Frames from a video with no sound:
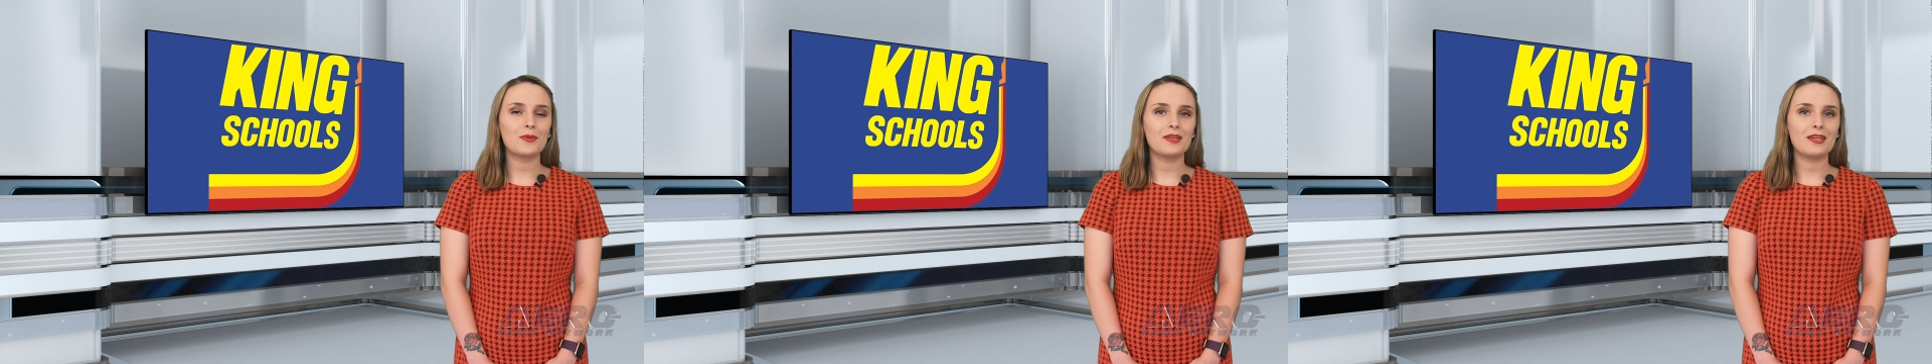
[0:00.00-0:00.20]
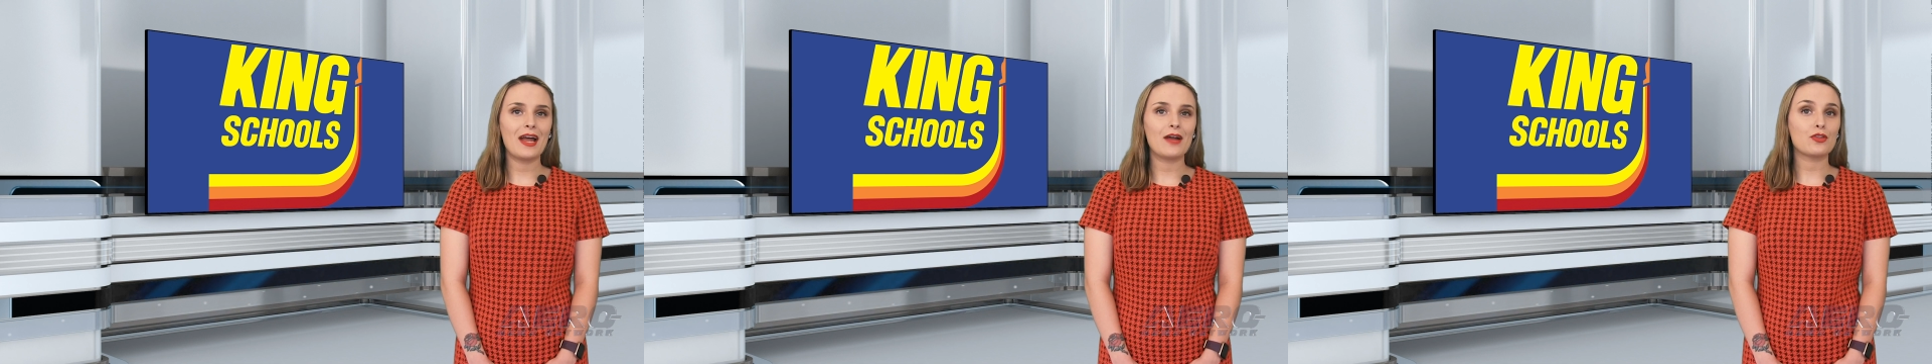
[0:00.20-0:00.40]

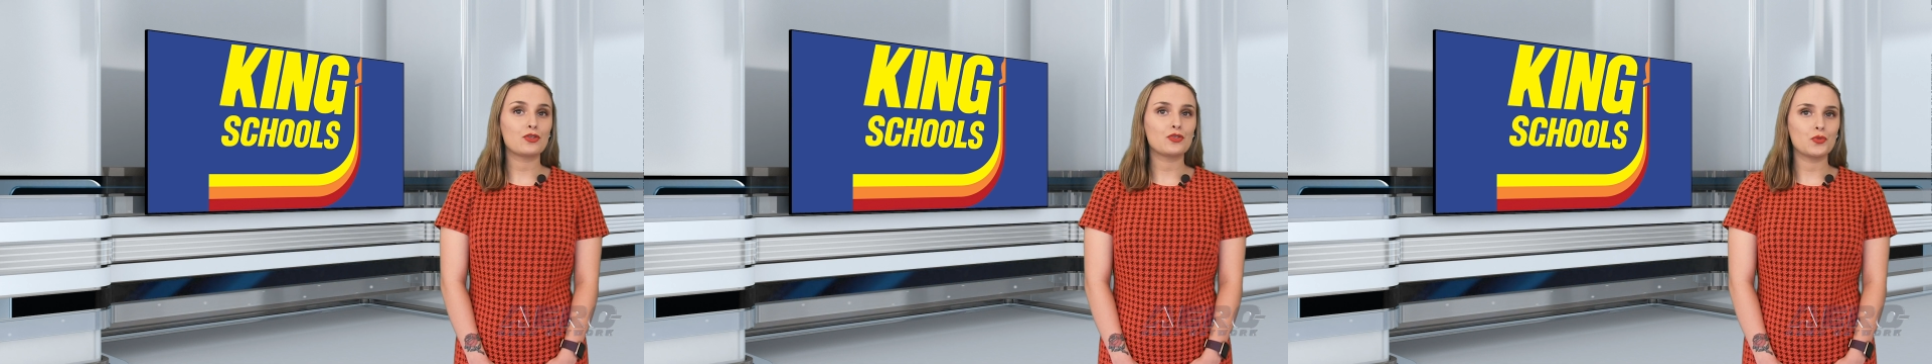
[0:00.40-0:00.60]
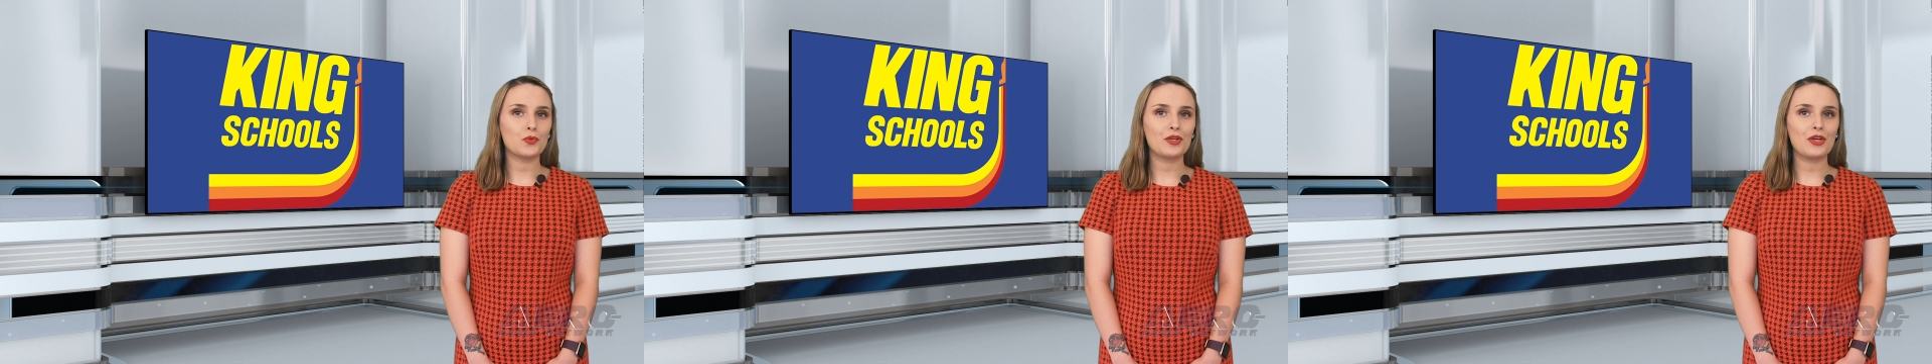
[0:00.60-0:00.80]
to
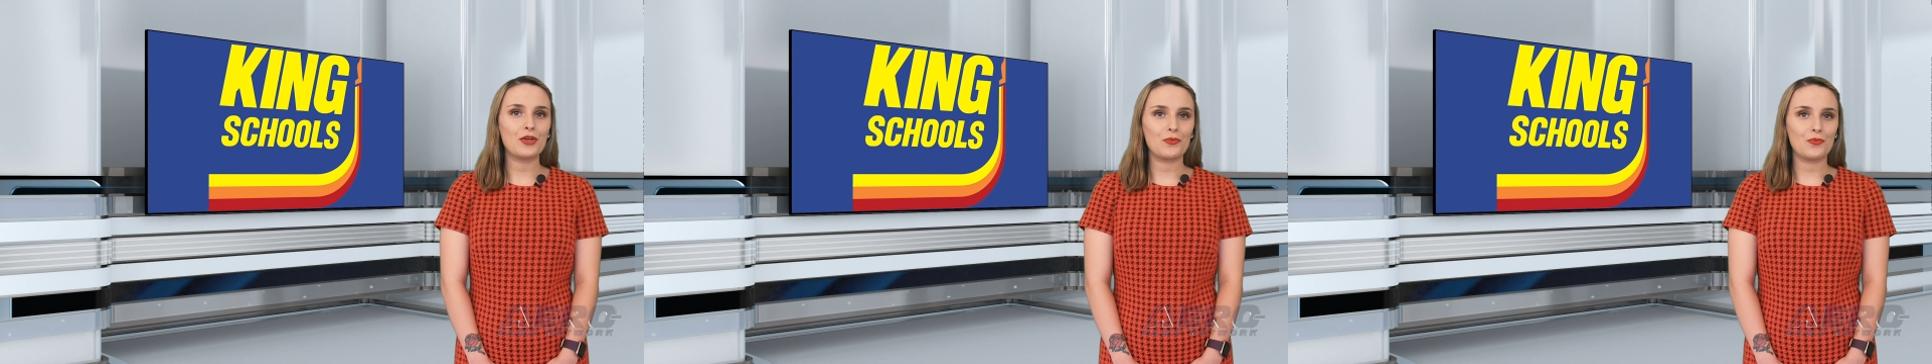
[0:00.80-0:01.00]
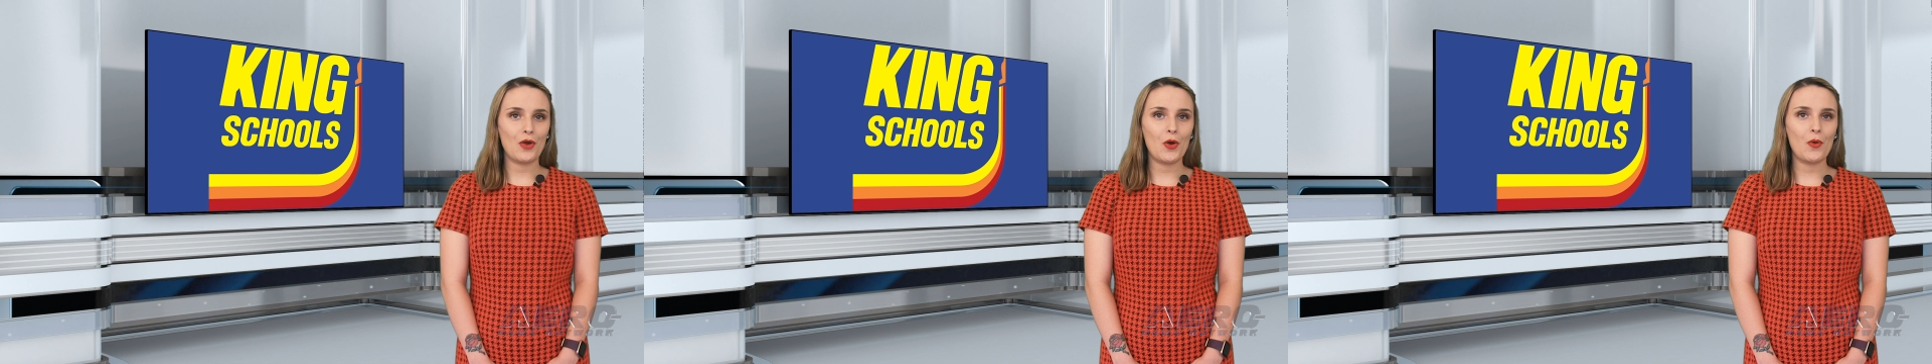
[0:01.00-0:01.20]
announce
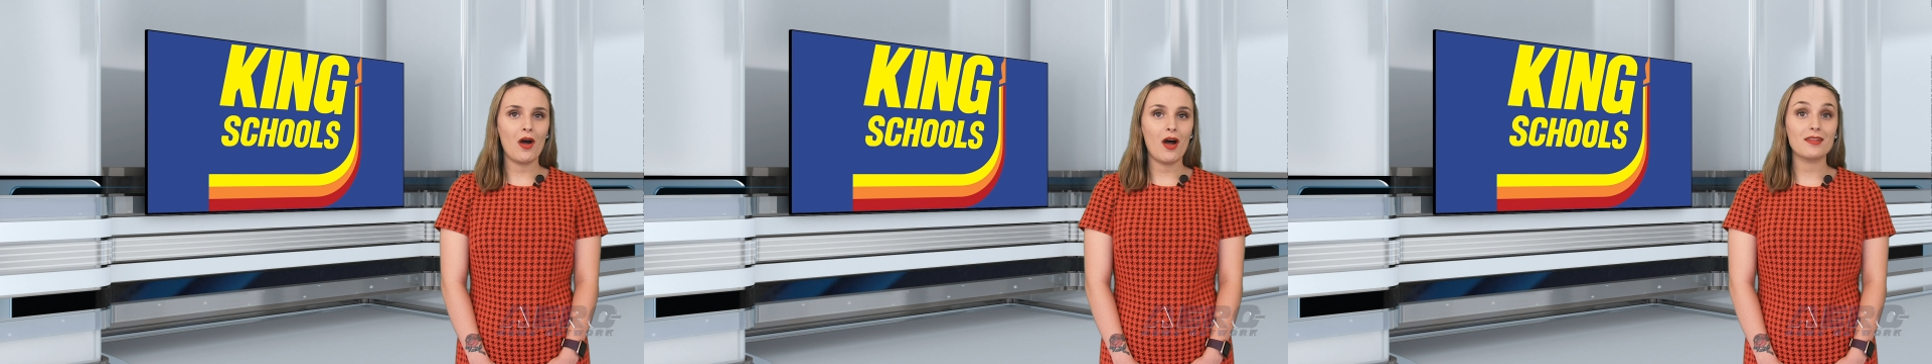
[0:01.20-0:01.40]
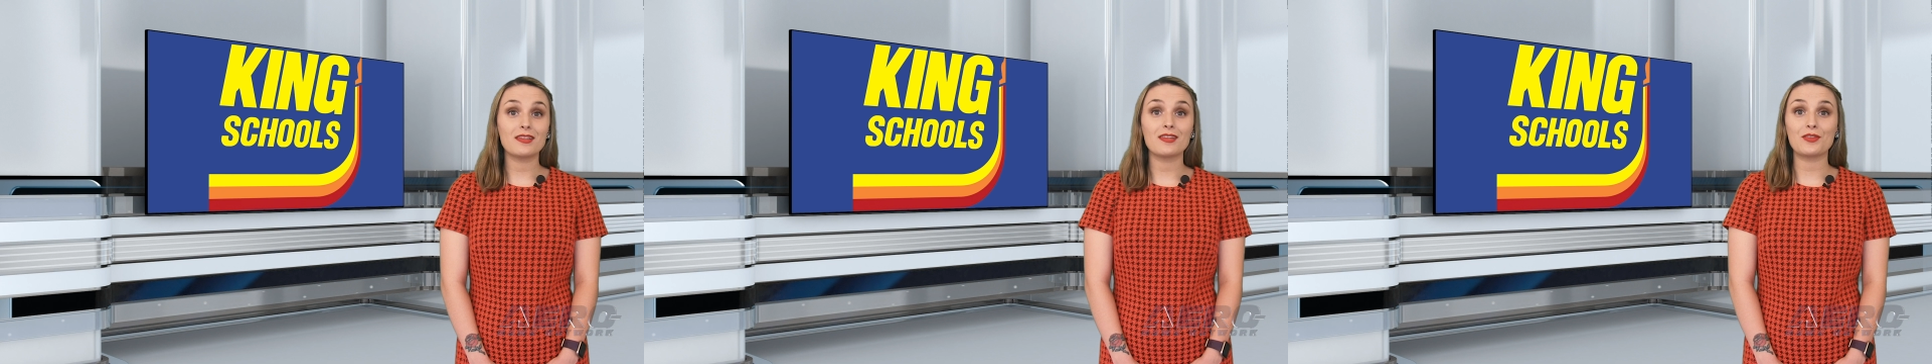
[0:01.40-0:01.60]
Julian
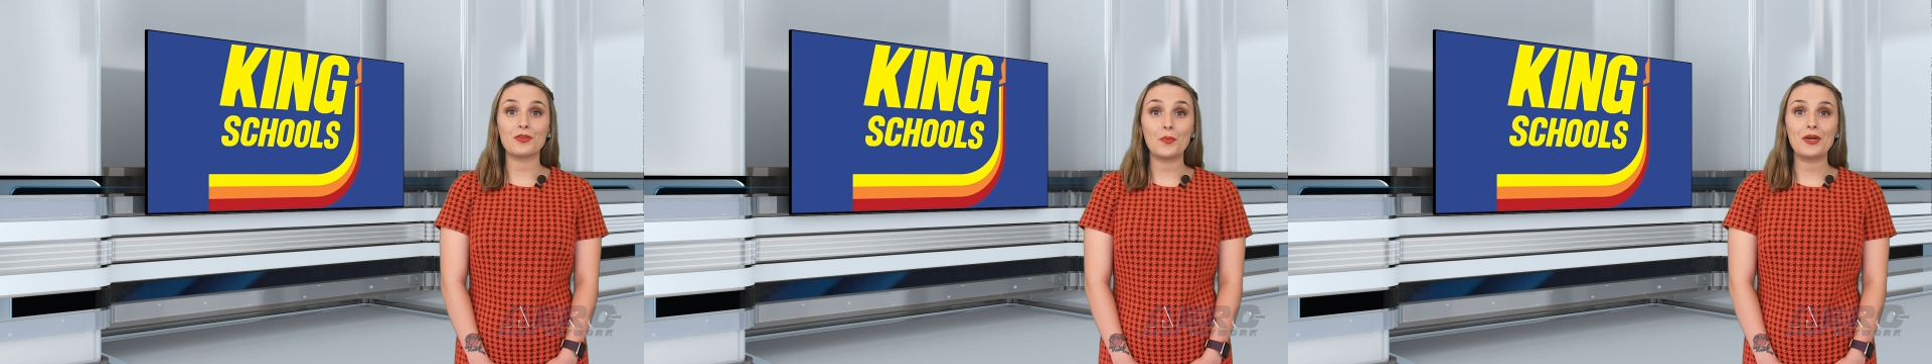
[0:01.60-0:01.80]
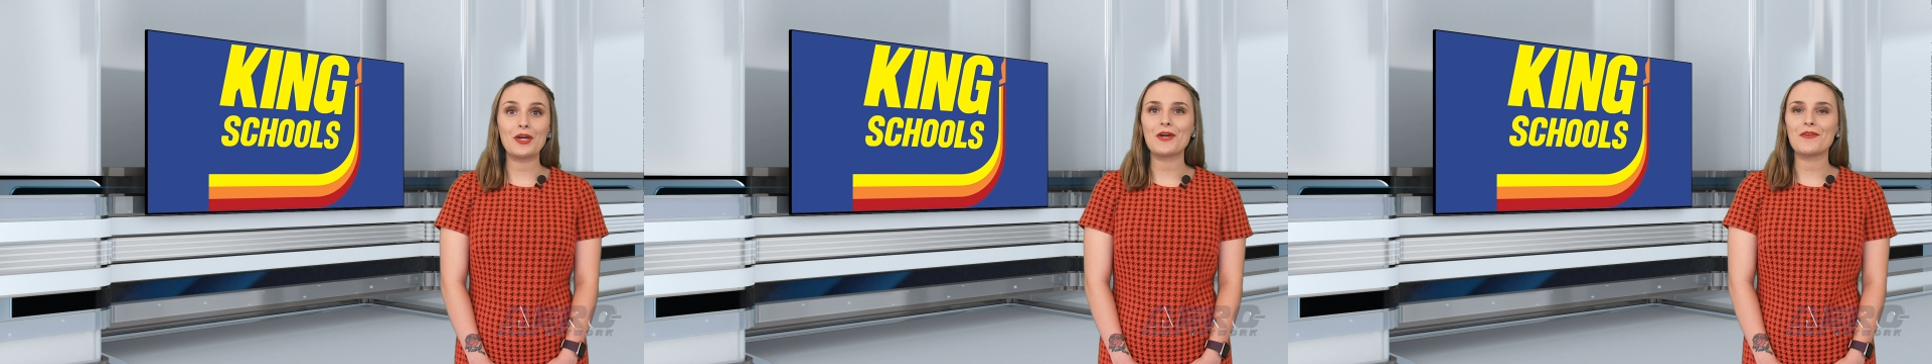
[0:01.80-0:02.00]
Rojas as
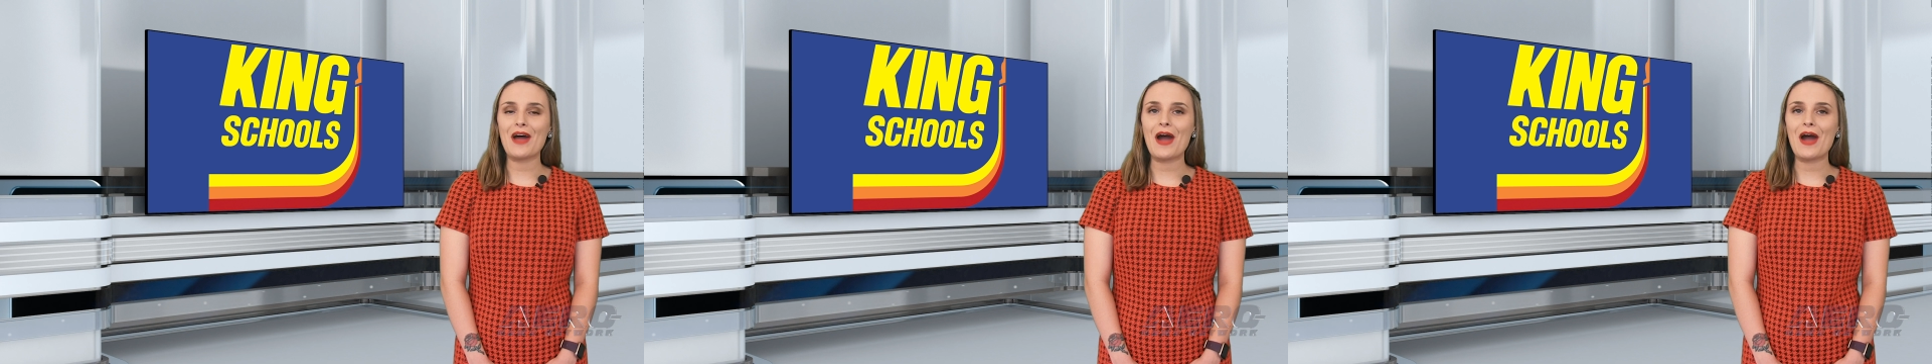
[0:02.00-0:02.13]
the winner of